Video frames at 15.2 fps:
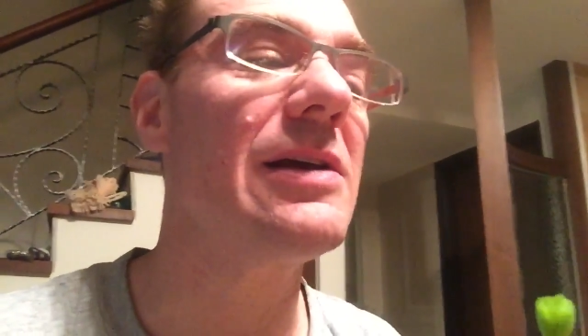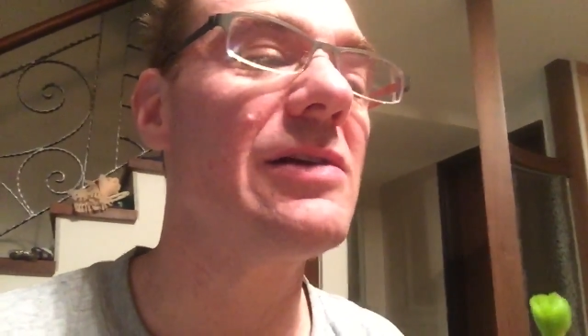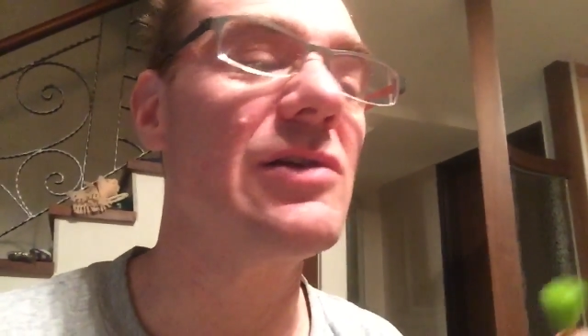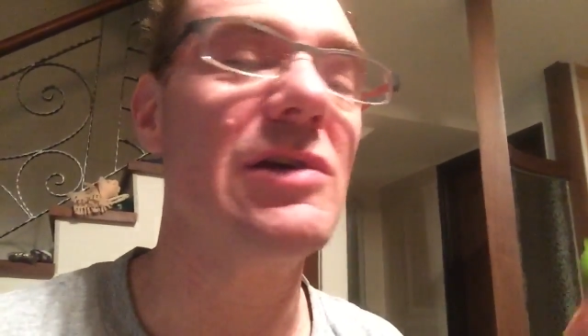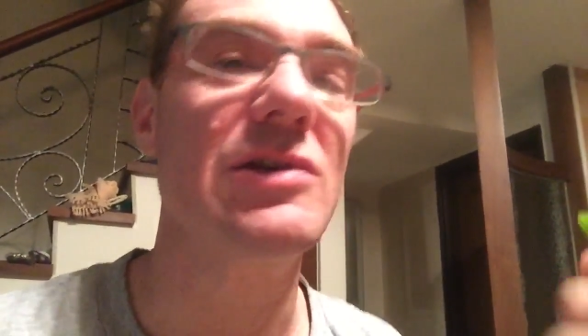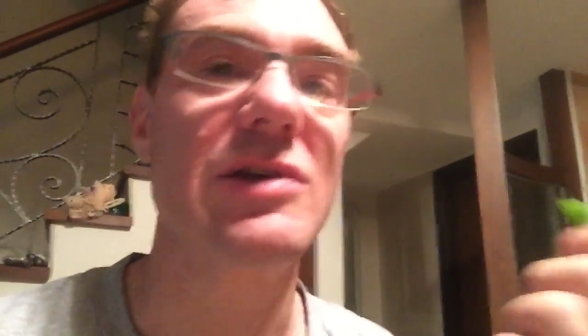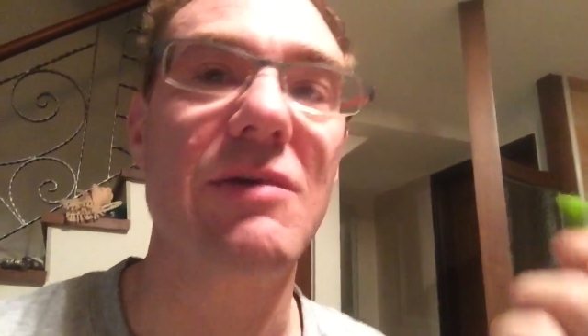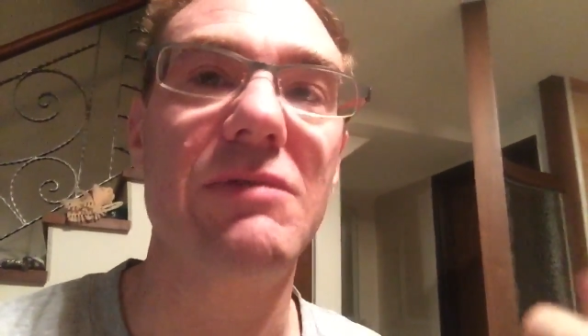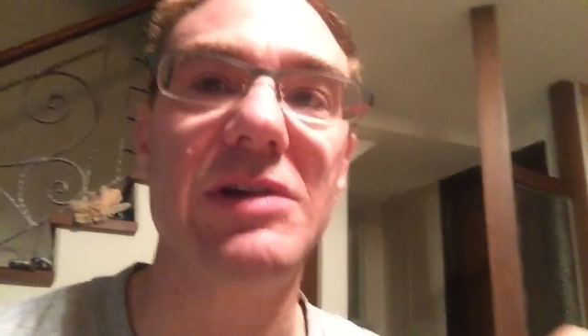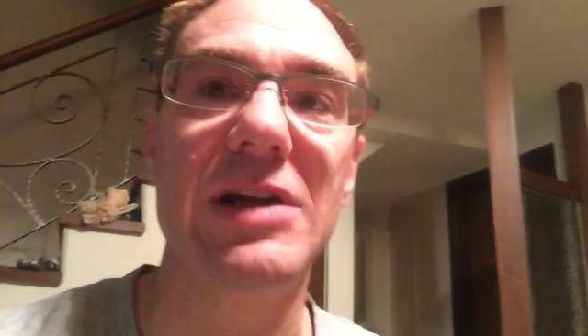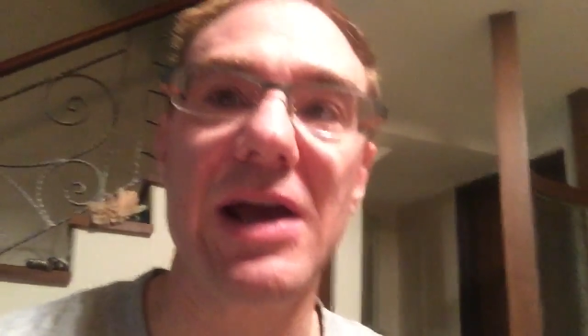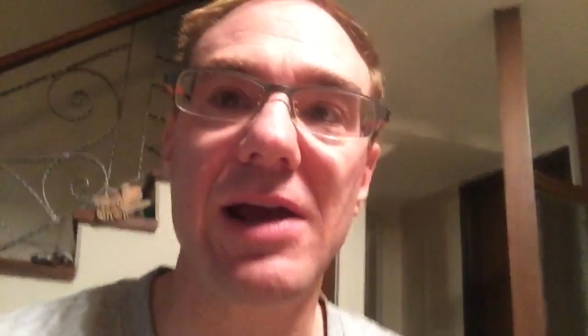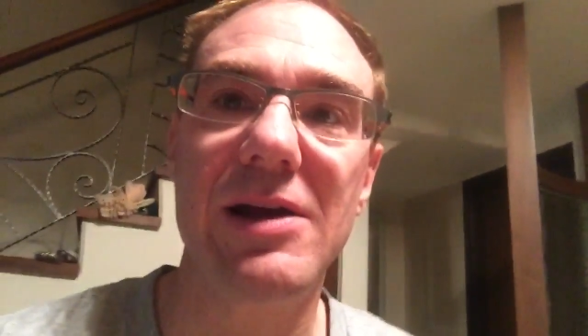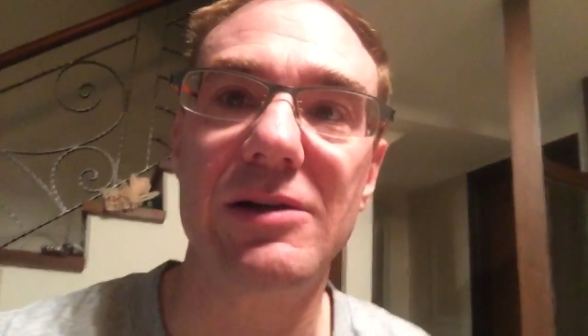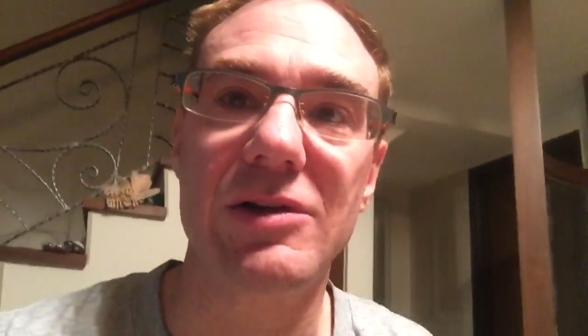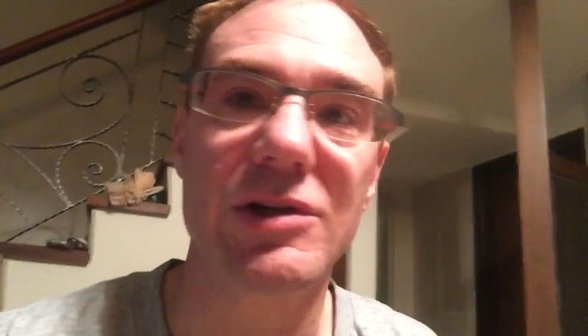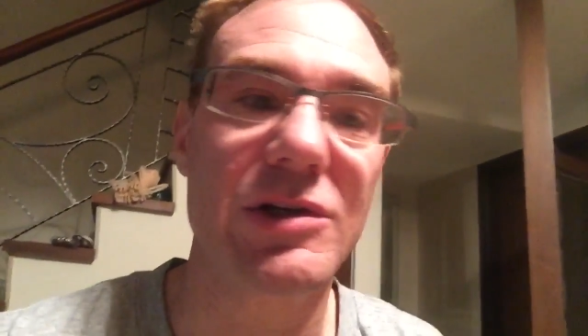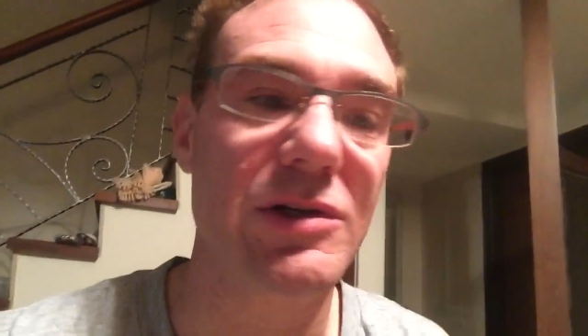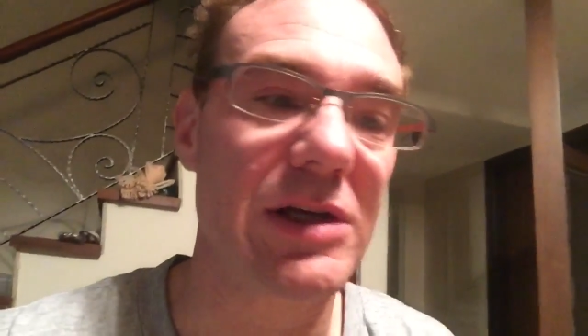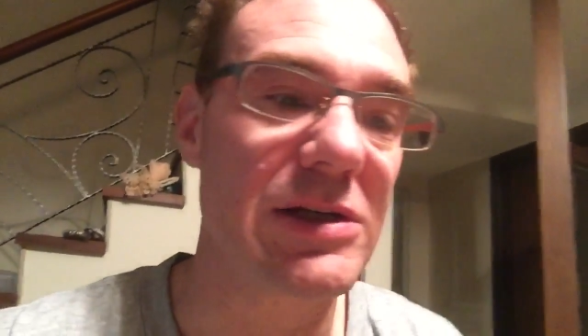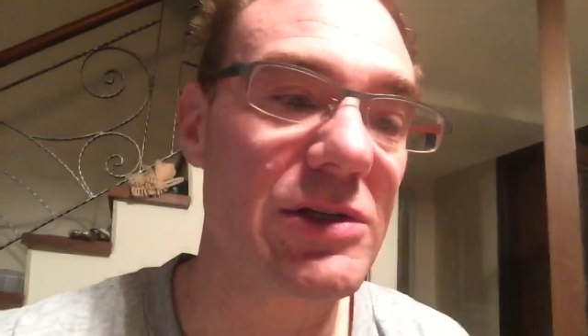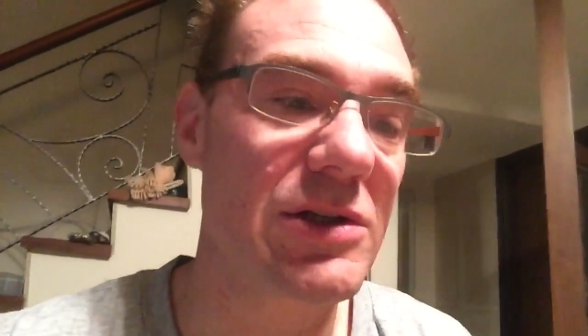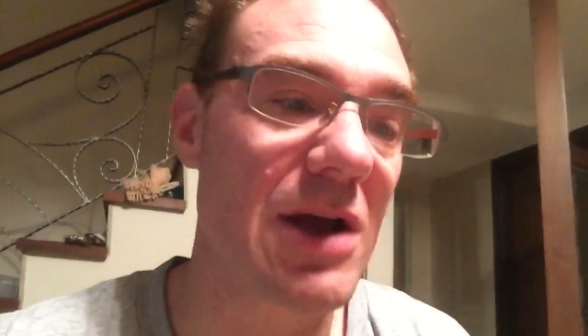eat these every day until
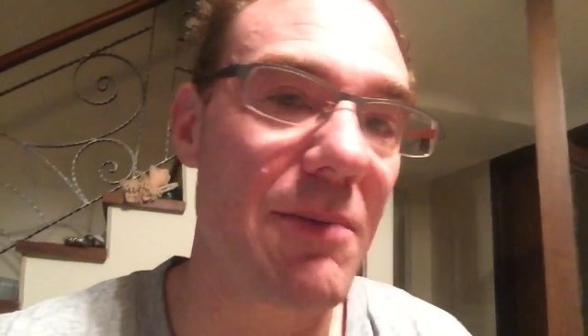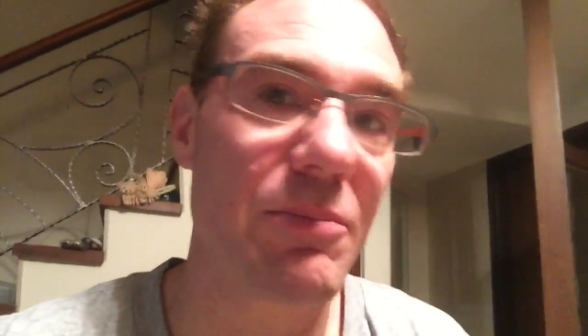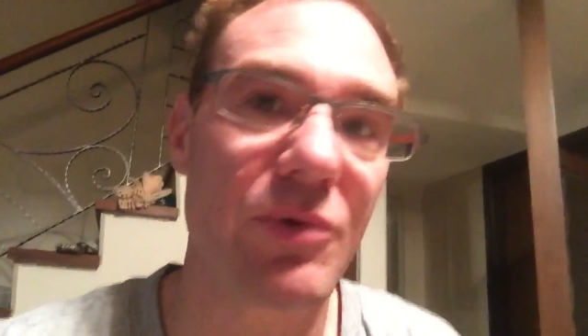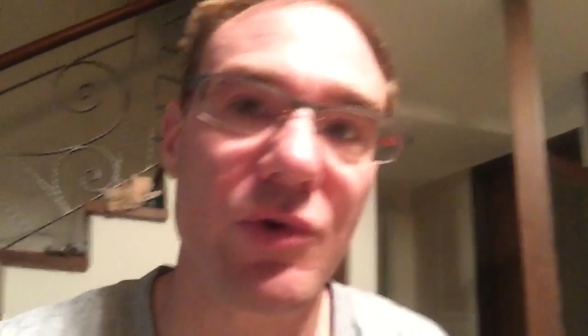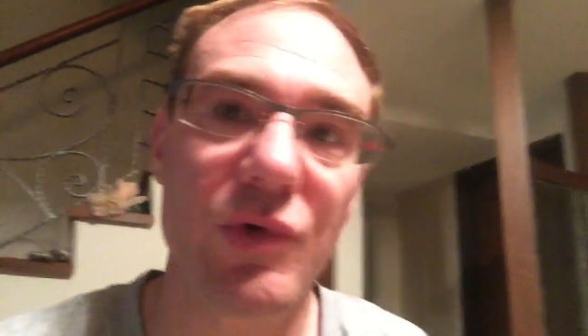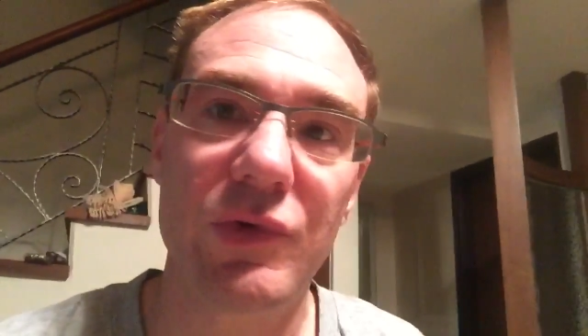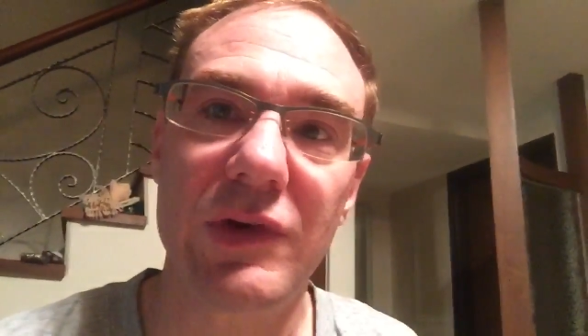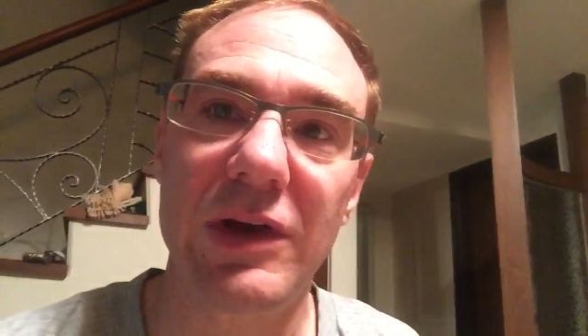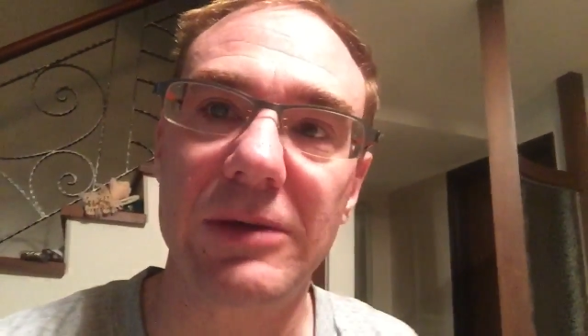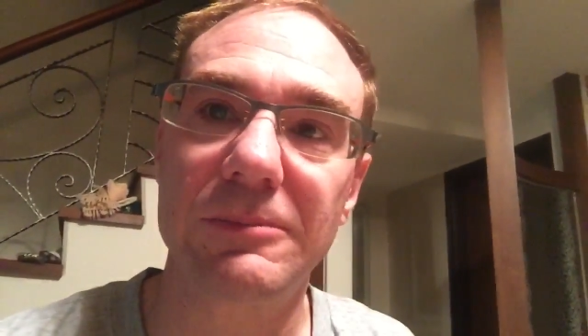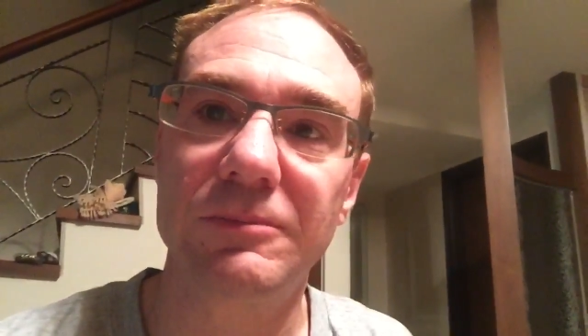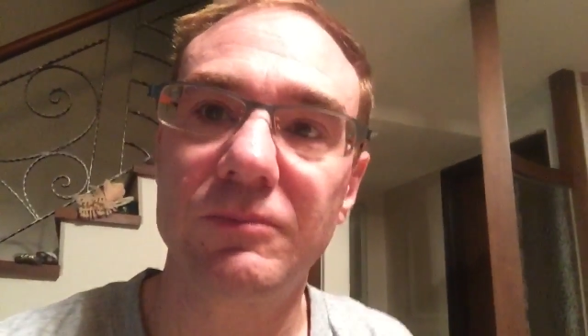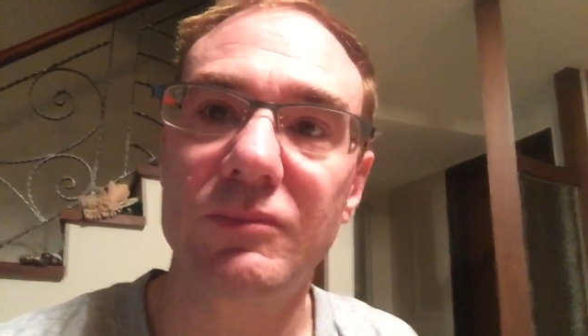they stop producing.